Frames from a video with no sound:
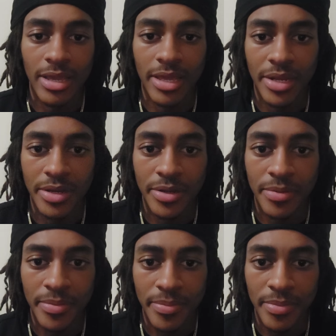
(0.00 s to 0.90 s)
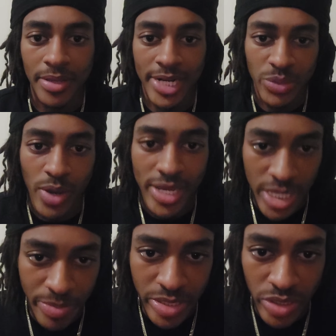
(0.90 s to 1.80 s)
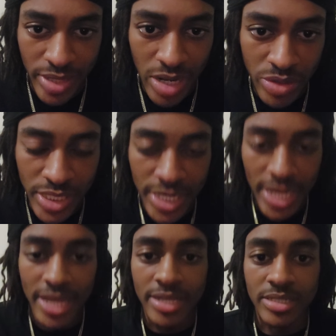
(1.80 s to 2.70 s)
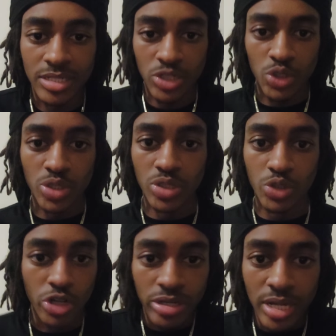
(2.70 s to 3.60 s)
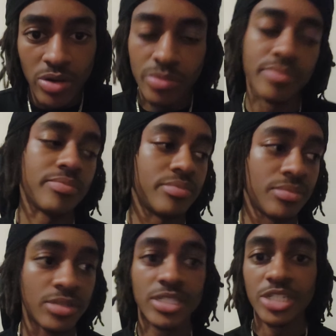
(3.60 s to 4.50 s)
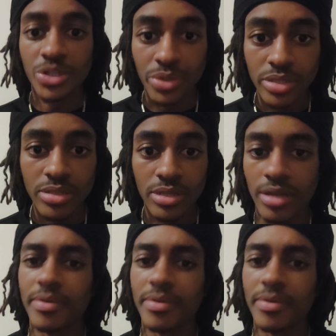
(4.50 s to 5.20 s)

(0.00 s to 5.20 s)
And um, and that's why hippies are now seen as drugged out degenerates,